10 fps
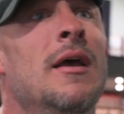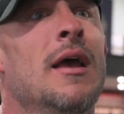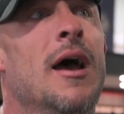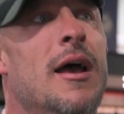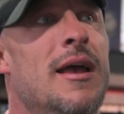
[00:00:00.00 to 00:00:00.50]

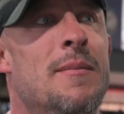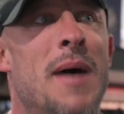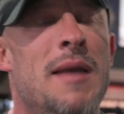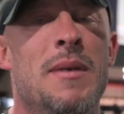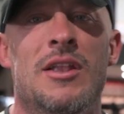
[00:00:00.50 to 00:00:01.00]
It
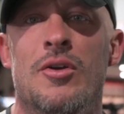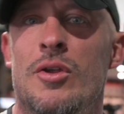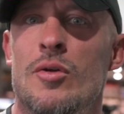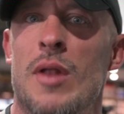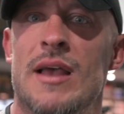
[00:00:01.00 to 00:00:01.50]
might be due
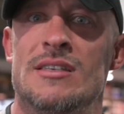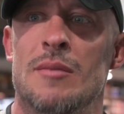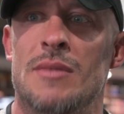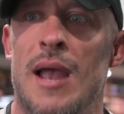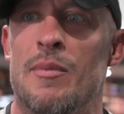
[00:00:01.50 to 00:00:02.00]
to like
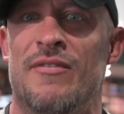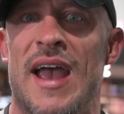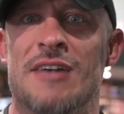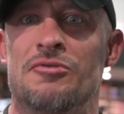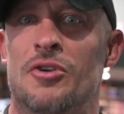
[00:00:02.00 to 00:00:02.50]
some type of
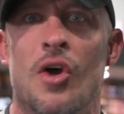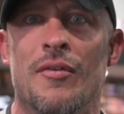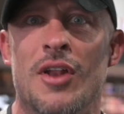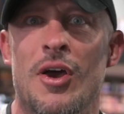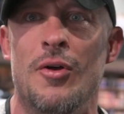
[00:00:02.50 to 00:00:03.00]
gastric
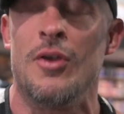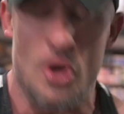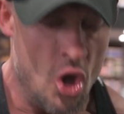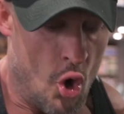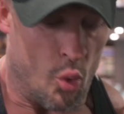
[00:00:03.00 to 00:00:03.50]
overload,
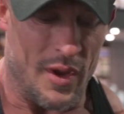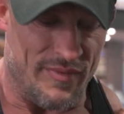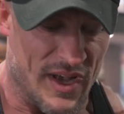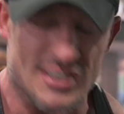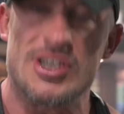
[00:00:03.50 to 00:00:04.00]
where you've
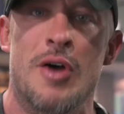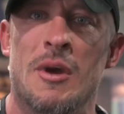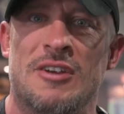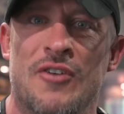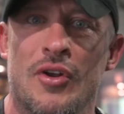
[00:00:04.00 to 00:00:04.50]
got so
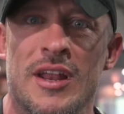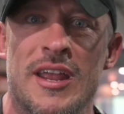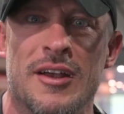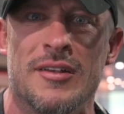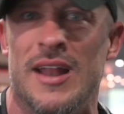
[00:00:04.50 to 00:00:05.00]
much food in
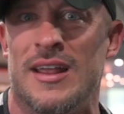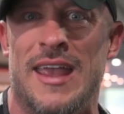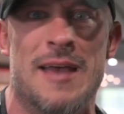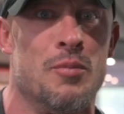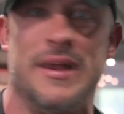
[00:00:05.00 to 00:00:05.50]
here that I
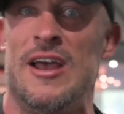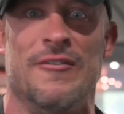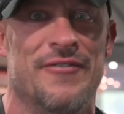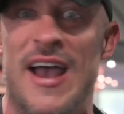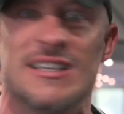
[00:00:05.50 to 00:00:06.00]
can't break down
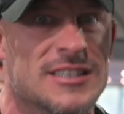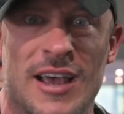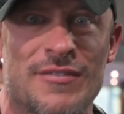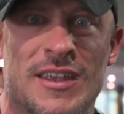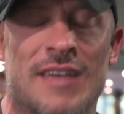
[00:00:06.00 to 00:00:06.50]
fast
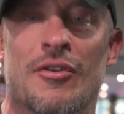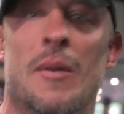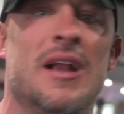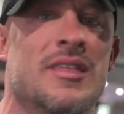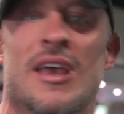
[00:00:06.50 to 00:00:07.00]
enough to give your
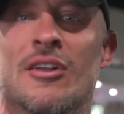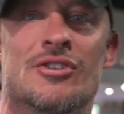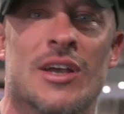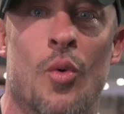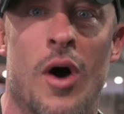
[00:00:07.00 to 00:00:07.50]
body the
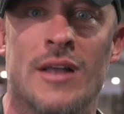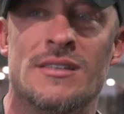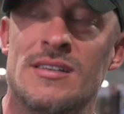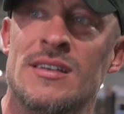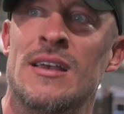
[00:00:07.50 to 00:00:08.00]
energy it
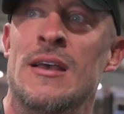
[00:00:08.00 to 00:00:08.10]
wants.